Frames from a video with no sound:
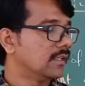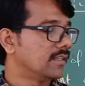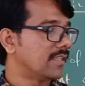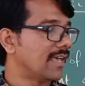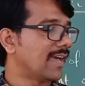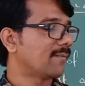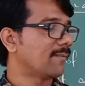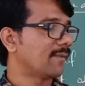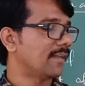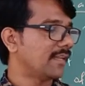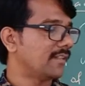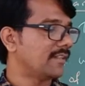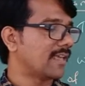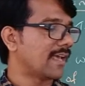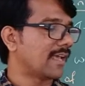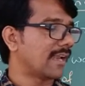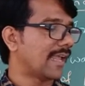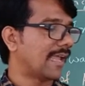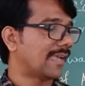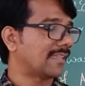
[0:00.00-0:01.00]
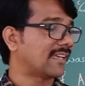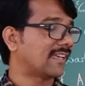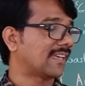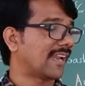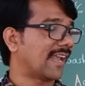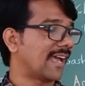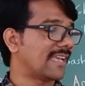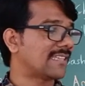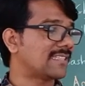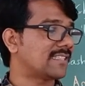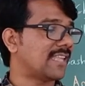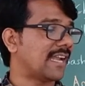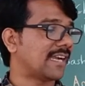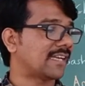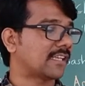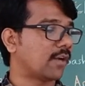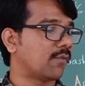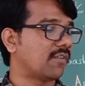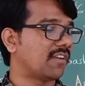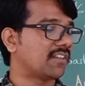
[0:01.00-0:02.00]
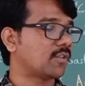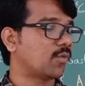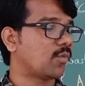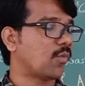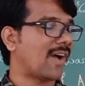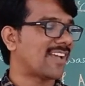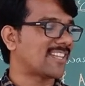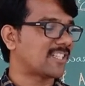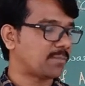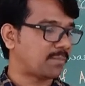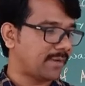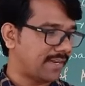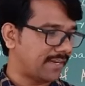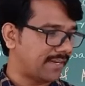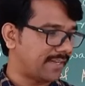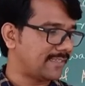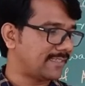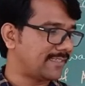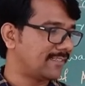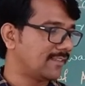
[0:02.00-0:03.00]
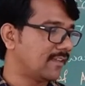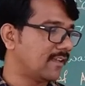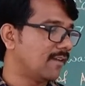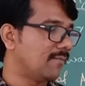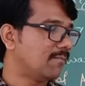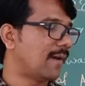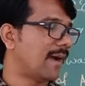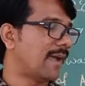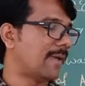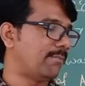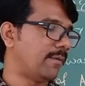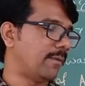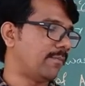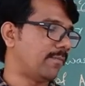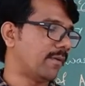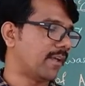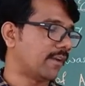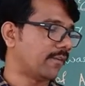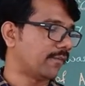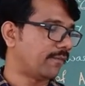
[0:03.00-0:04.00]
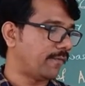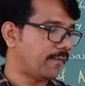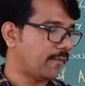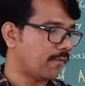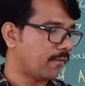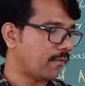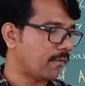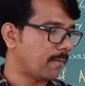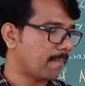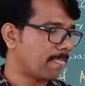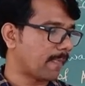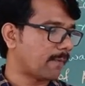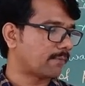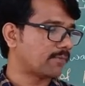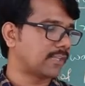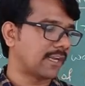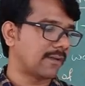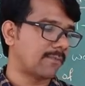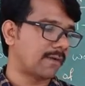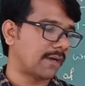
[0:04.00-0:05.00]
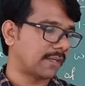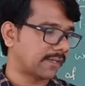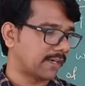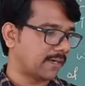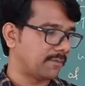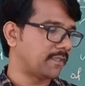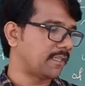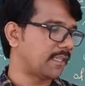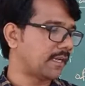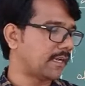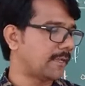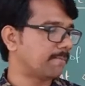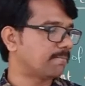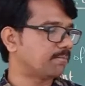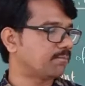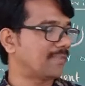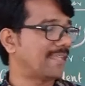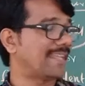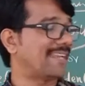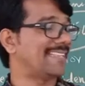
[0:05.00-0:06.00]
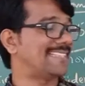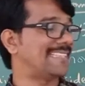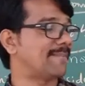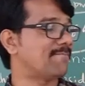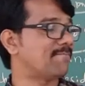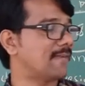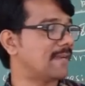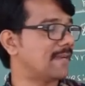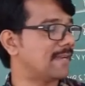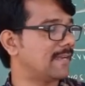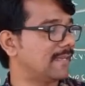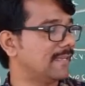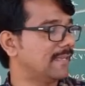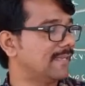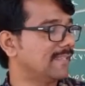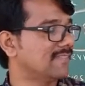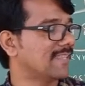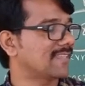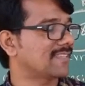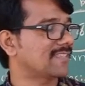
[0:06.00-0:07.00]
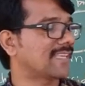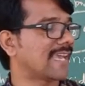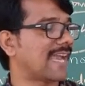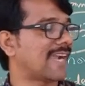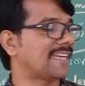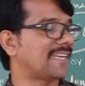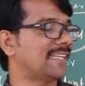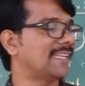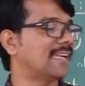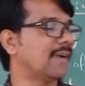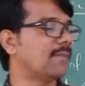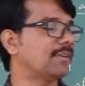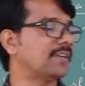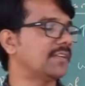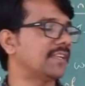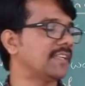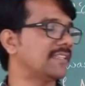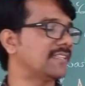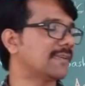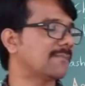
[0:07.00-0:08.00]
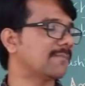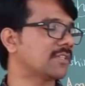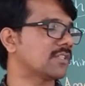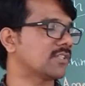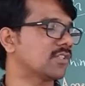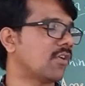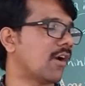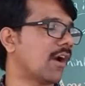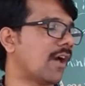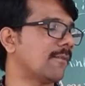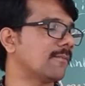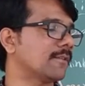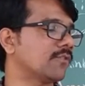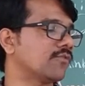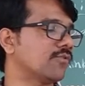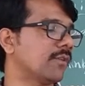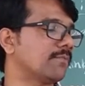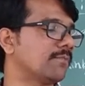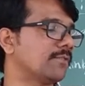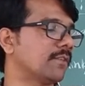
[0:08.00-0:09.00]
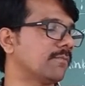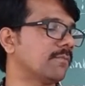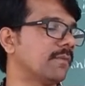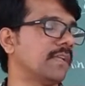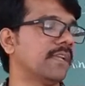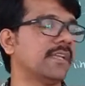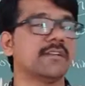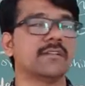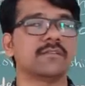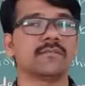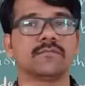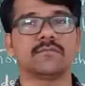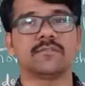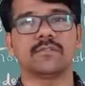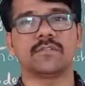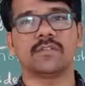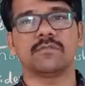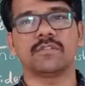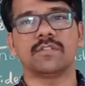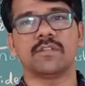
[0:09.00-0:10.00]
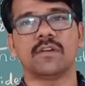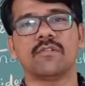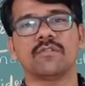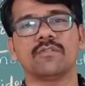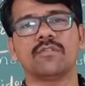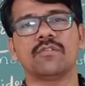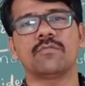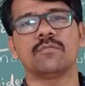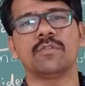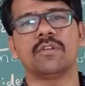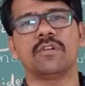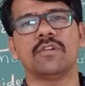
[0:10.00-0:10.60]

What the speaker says: They are many. They are like the grass that covers the vast prairies. My people are few. Nam jana bahala kadmi idara. They resemble the scattering of trees of a storm swept plain. Nodri ond yavado